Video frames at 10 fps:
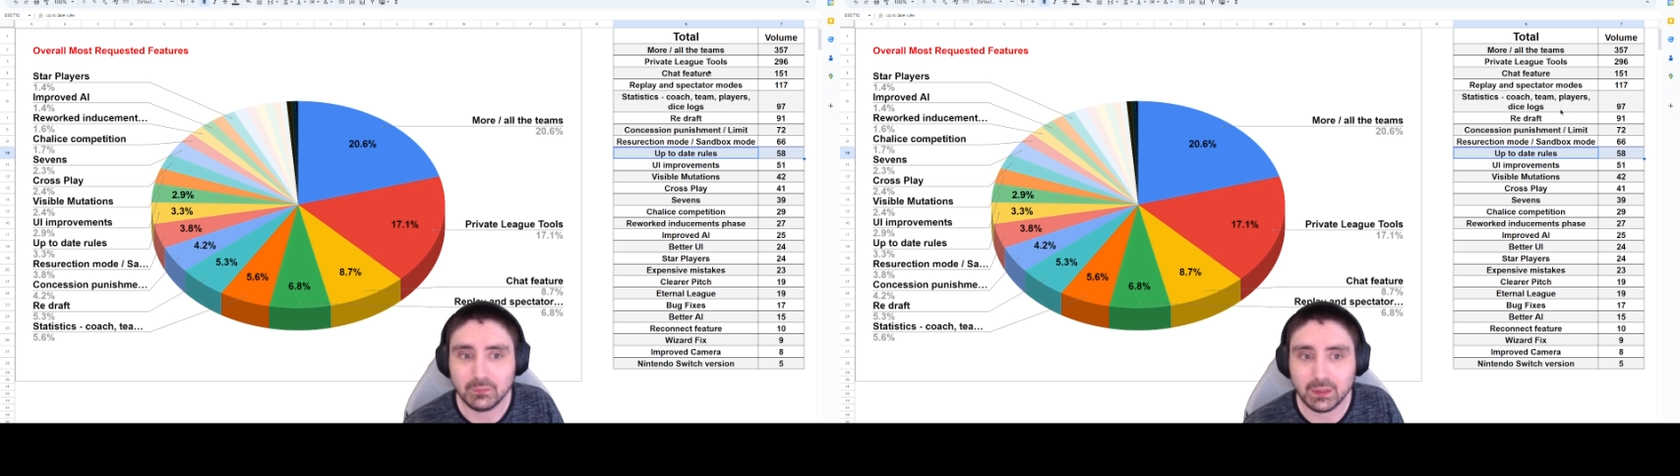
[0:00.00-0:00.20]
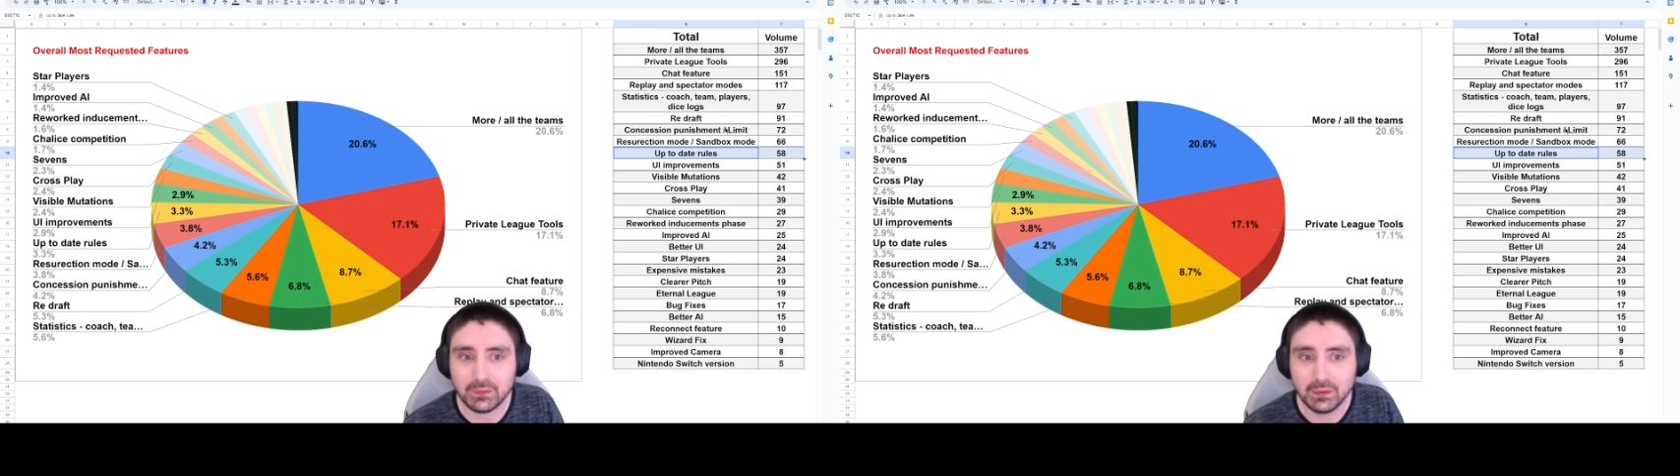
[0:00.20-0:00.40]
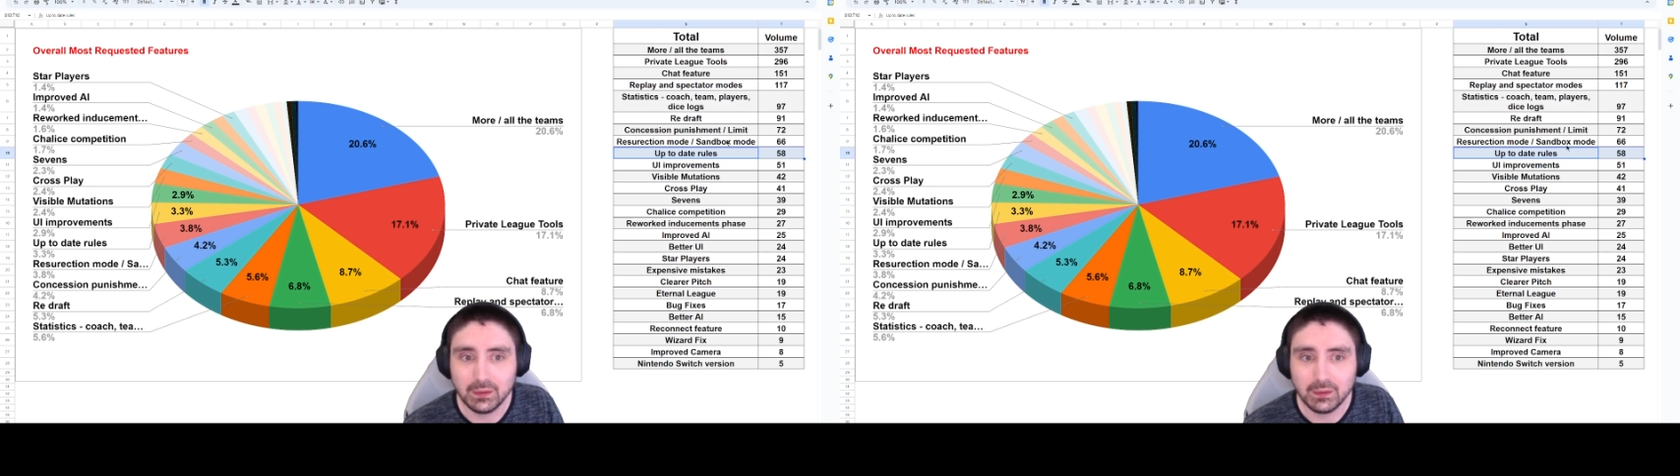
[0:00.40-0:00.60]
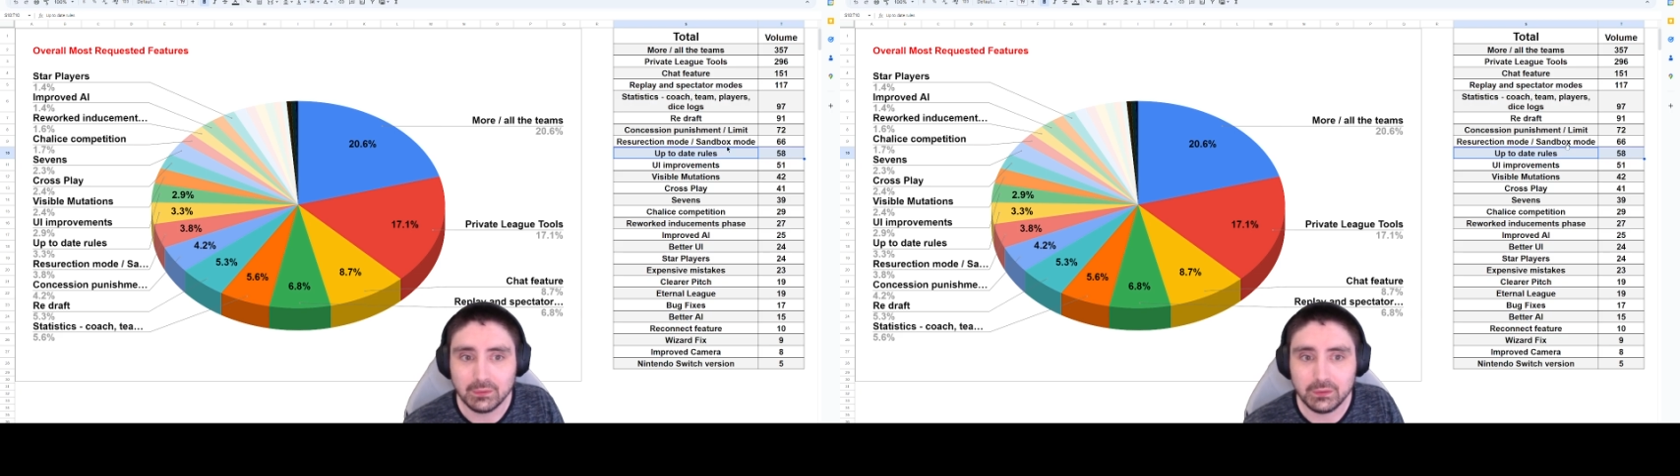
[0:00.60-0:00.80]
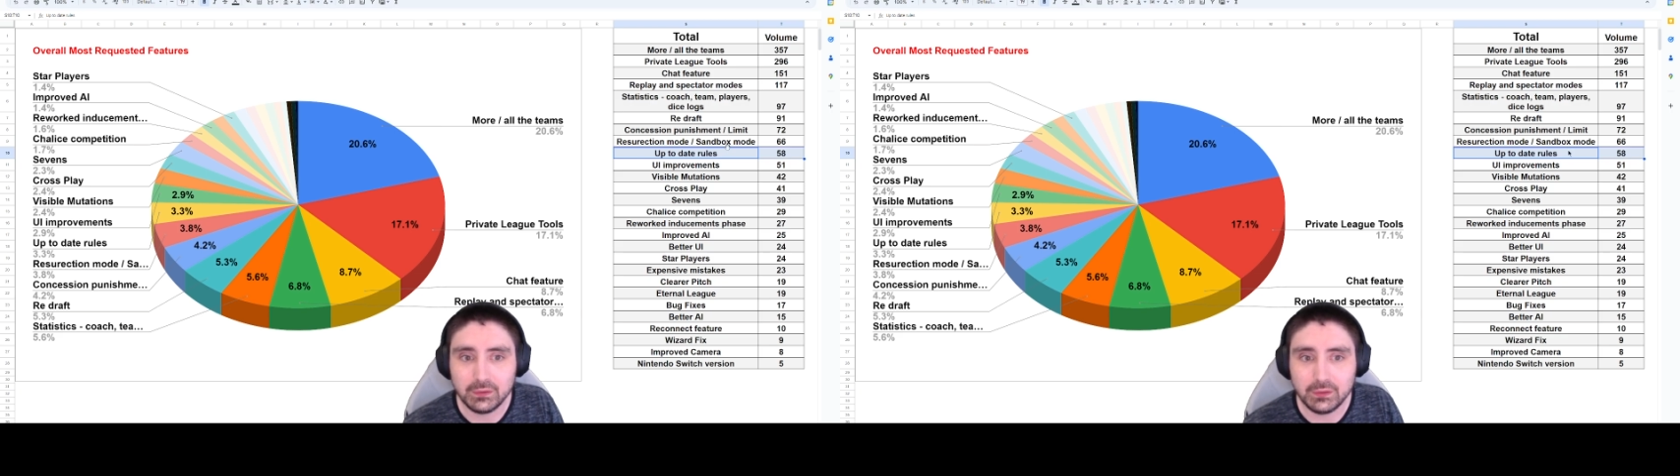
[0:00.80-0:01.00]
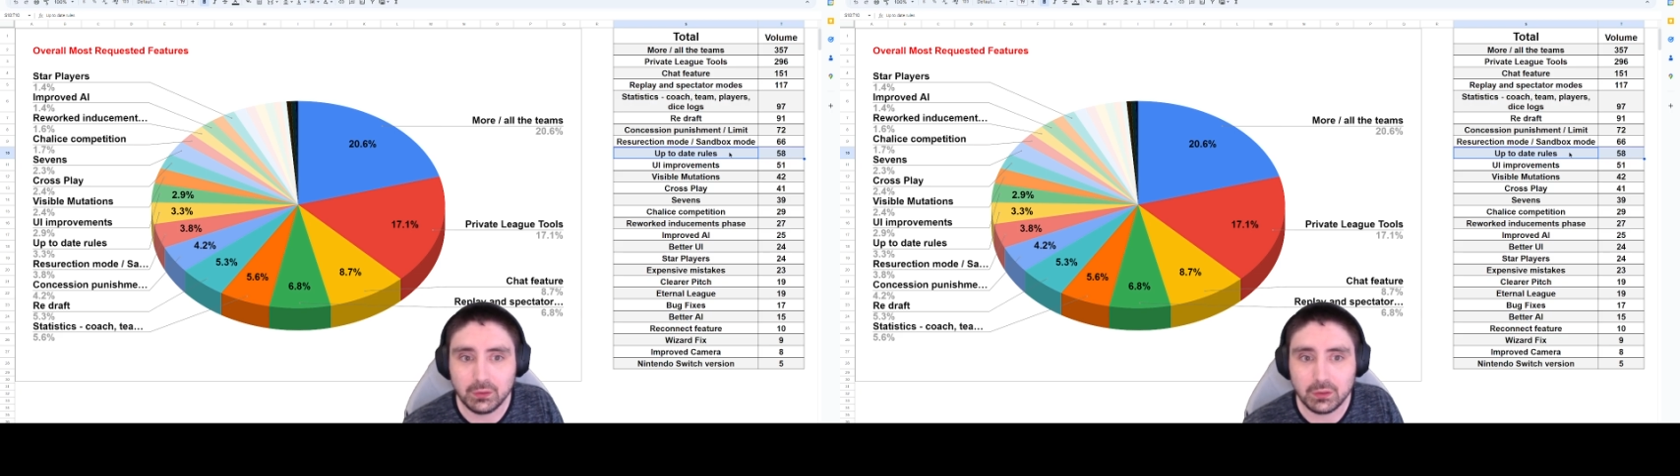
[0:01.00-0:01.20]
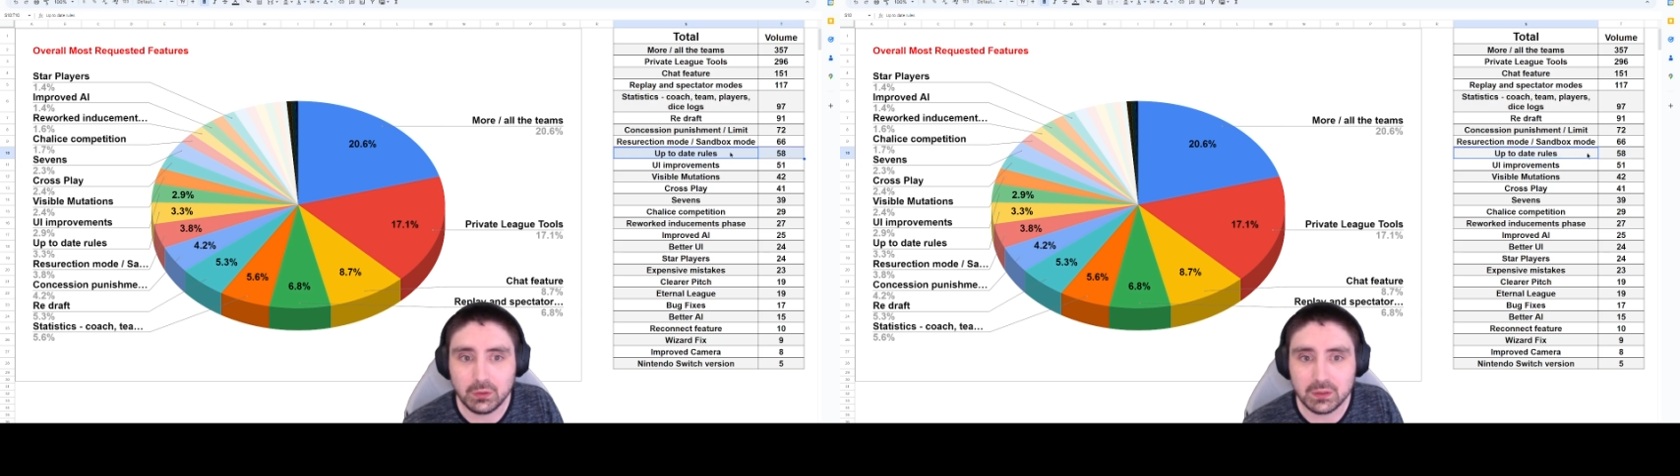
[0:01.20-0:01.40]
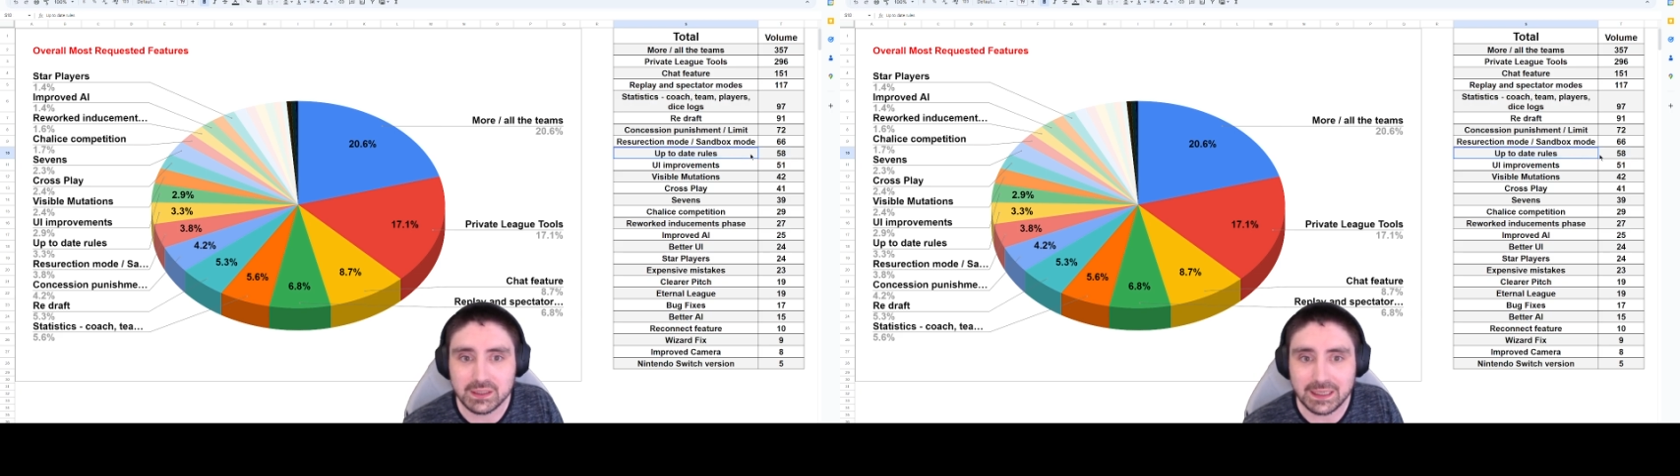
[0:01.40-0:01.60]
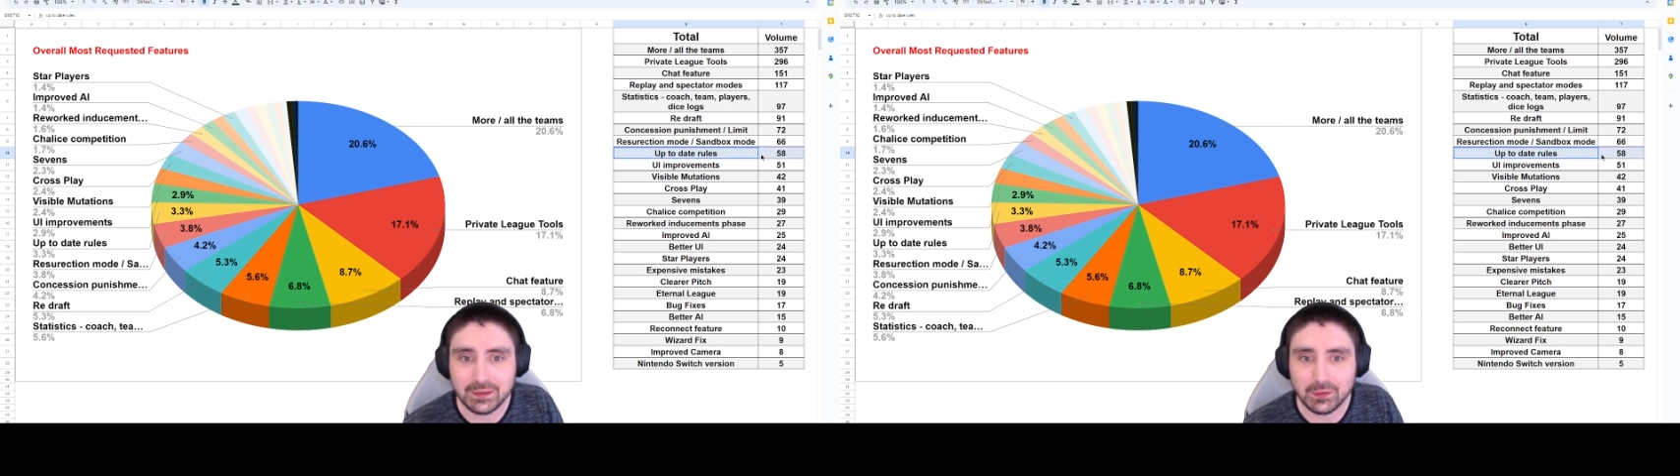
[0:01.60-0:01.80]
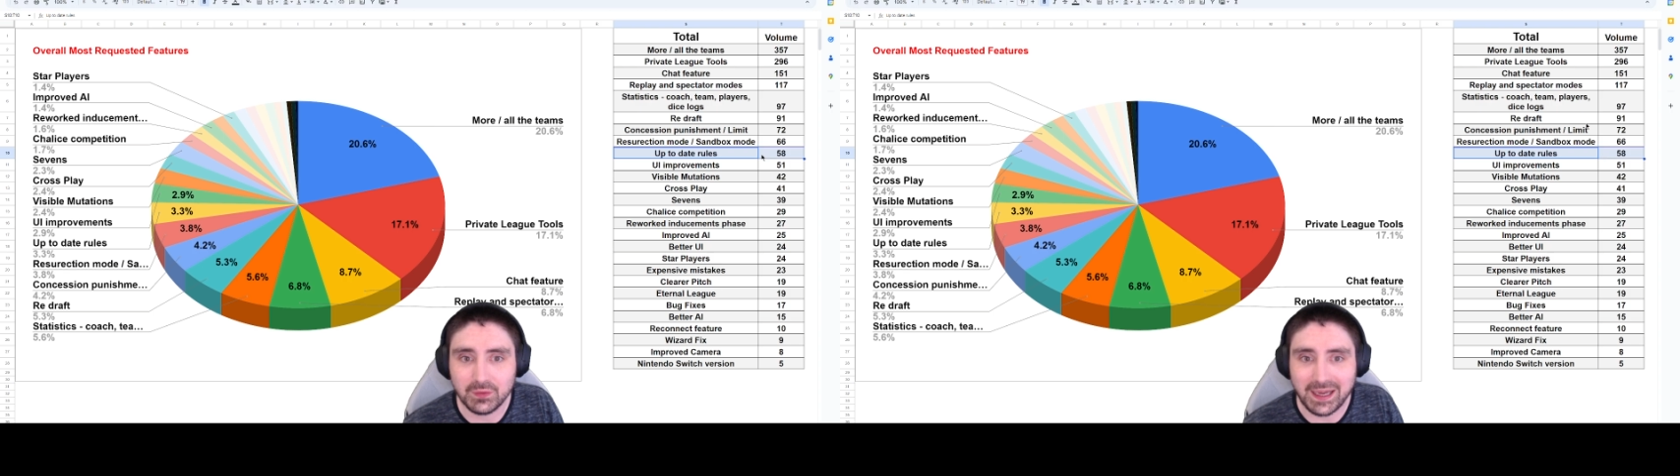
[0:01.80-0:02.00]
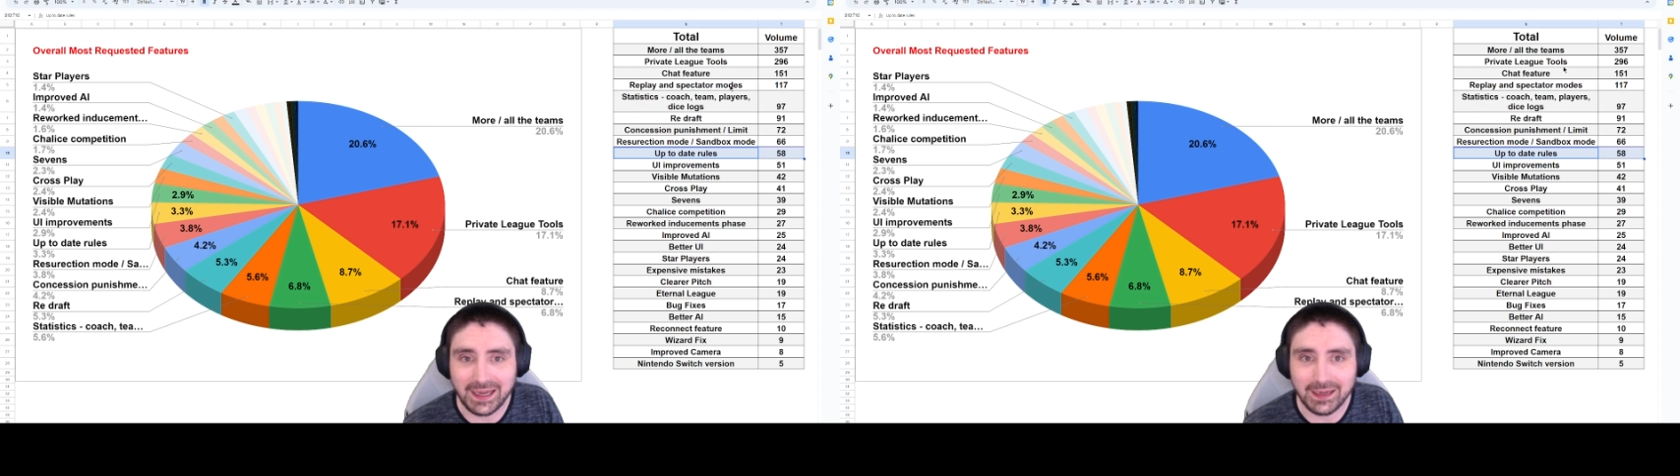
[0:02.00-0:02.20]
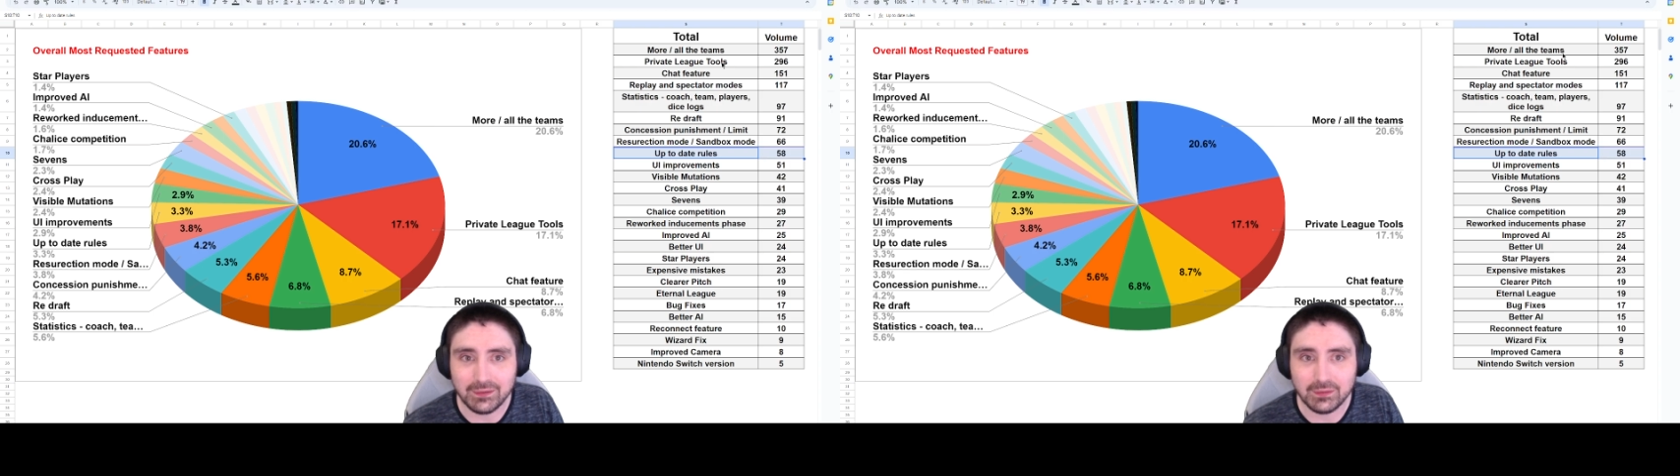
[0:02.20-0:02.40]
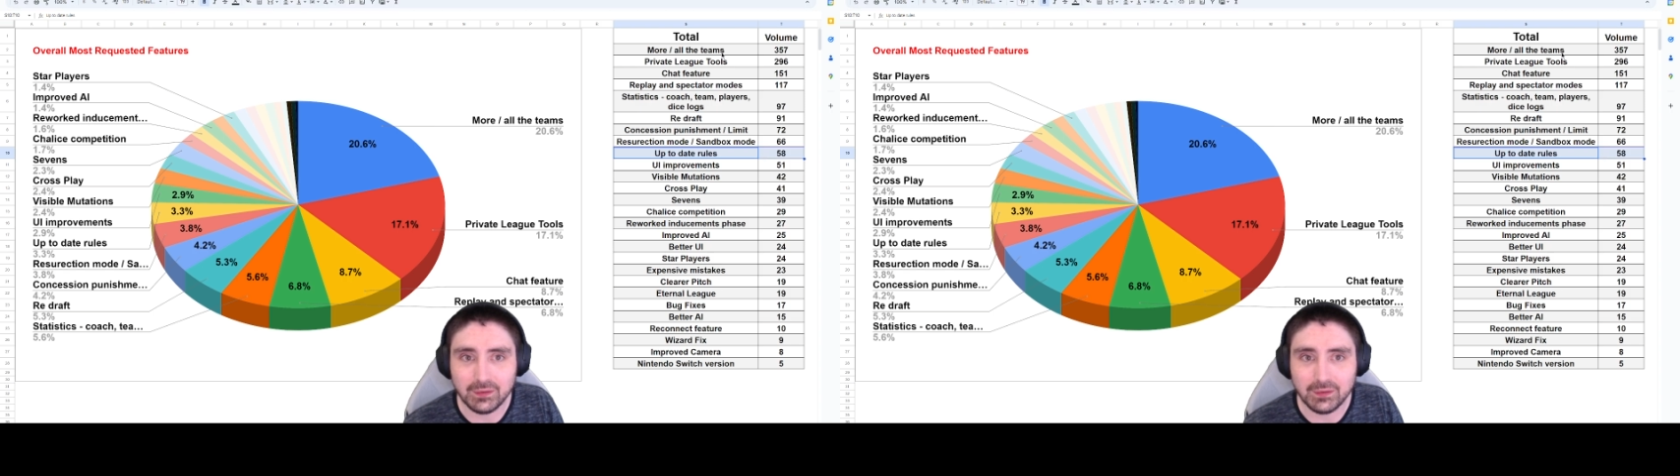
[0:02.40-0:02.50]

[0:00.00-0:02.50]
That you can say that